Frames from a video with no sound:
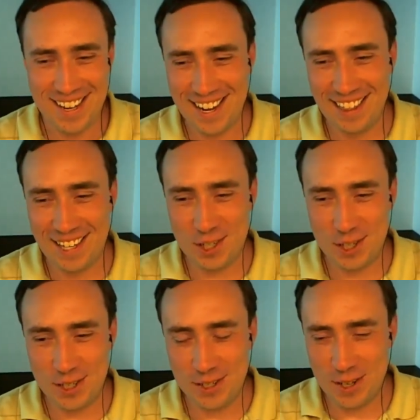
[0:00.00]
I like
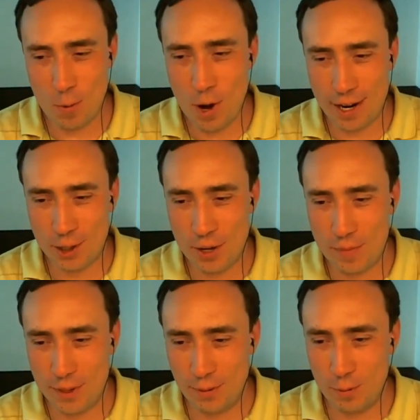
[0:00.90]
to a walking
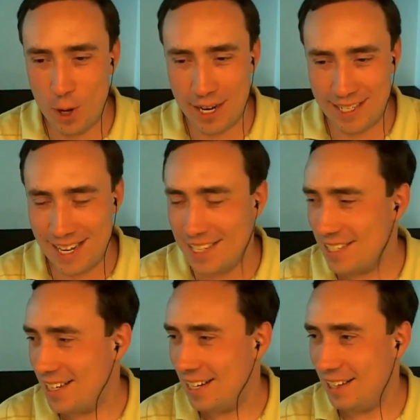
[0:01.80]
treadmill, walking desk
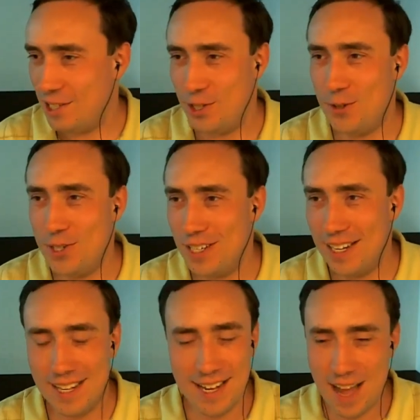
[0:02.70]
that I like to use, and I
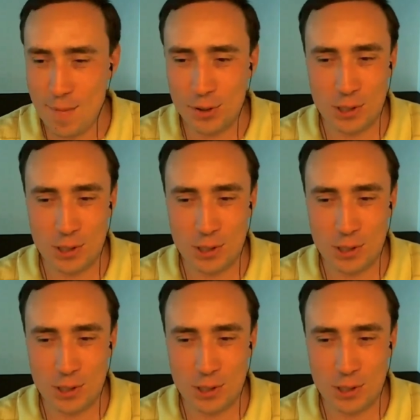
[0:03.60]
I built a